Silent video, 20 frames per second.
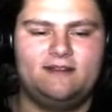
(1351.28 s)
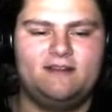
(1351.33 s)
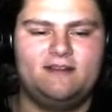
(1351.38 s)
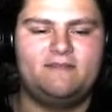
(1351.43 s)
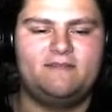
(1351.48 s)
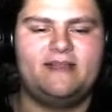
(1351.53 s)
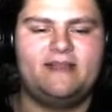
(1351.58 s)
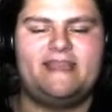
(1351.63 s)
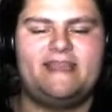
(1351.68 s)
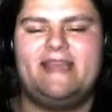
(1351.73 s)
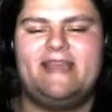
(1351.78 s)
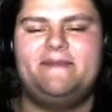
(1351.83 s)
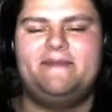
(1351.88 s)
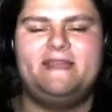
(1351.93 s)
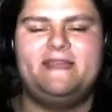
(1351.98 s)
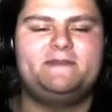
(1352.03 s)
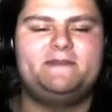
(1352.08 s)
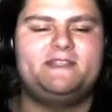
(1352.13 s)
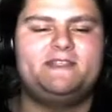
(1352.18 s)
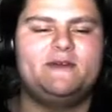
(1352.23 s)
My game
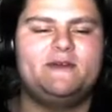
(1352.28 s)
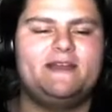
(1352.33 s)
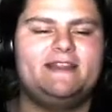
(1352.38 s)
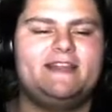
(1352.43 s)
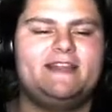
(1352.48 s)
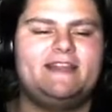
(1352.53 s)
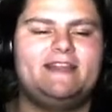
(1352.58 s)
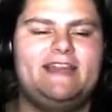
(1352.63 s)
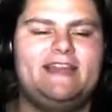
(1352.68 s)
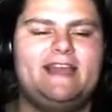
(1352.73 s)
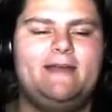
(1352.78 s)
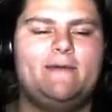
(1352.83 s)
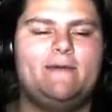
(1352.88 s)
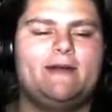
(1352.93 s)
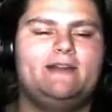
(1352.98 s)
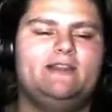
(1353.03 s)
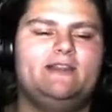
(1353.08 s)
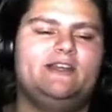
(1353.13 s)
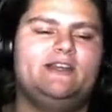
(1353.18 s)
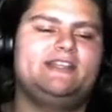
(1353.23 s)
keeps doing the thing where
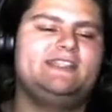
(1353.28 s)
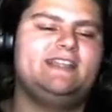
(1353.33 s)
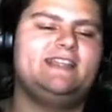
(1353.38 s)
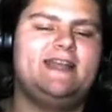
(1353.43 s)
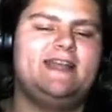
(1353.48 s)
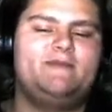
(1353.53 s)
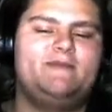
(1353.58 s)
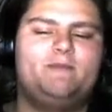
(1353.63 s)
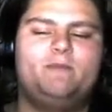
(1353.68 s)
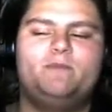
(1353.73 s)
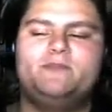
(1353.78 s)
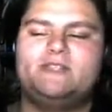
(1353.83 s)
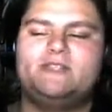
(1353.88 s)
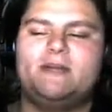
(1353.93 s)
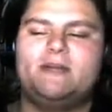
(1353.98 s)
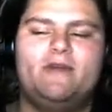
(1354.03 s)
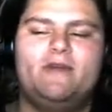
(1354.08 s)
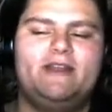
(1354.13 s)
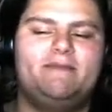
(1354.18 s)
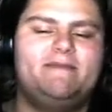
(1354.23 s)
it looks like
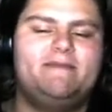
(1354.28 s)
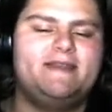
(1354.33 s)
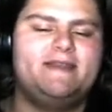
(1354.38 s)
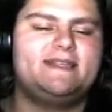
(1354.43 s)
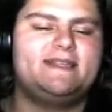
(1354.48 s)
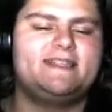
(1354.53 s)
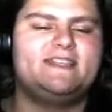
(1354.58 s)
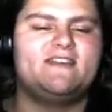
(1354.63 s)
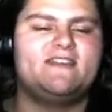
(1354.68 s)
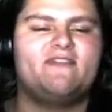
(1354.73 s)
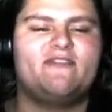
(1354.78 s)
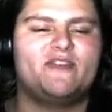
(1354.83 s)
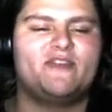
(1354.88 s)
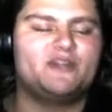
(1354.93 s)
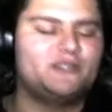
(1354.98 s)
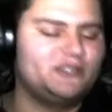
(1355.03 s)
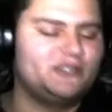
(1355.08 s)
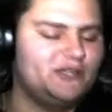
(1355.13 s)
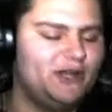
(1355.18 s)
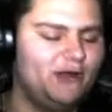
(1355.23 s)
someone misses the
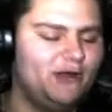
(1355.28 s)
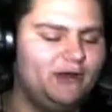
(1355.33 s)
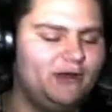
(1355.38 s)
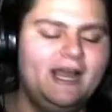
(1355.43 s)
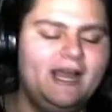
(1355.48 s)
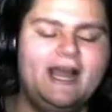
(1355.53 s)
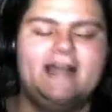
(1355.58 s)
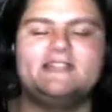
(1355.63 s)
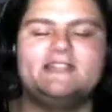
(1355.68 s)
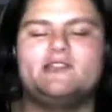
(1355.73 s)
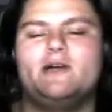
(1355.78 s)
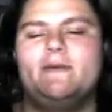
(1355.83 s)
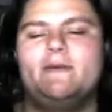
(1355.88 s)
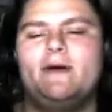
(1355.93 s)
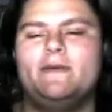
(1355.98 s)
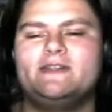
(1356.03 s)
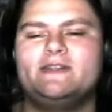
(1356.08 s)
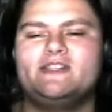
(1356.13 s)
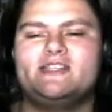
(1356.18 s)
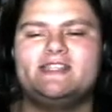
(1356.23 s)
first note, and so I'm
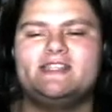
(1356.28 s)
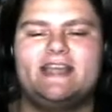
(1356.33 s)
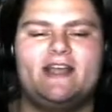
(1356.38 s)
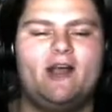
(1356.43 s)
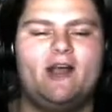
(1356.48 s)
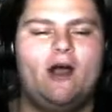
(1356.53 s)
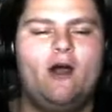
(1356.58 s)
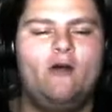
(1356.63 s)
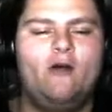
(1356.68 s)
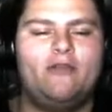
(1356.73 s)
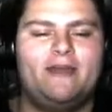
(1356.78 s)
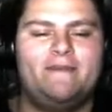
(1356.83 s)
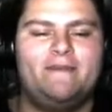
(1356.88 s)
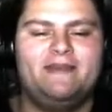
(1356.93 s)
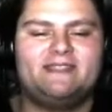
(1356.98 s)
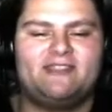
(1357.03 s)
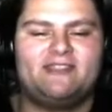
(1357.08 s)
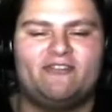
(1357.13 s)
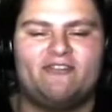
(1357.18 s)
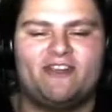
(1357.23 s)
always just like, oh, they
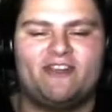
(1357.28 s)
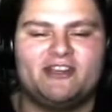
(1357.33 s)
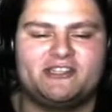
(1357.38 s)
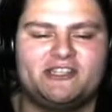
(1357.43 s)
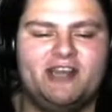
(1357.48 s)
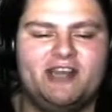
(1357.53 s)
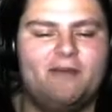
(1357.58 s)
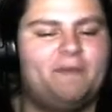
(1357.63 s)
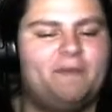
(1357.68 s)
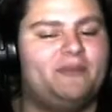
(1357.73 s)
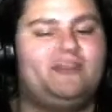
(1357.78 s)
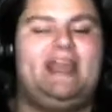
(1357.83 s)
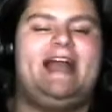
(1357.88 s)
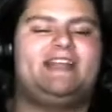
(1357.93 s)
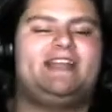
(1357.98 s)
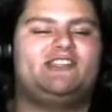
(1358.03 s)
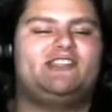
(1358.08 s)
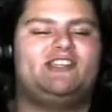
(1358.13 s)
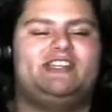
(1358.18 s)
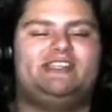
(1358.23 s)
missed the first note, but they
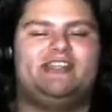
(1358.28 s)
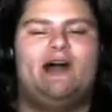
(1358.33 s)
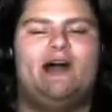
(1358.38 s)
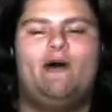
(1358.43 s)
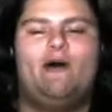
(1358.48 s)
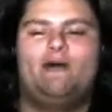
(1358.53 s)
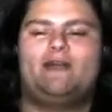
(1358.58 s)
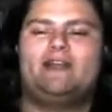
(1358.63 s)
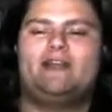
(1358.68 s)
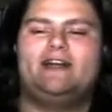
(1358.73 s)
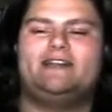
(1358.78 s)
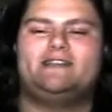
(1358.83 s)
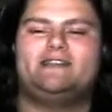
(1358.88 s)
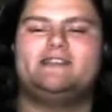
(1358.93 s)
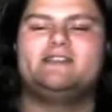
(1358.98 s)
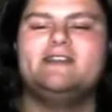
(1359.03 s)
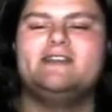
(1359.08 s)
actually don't, because...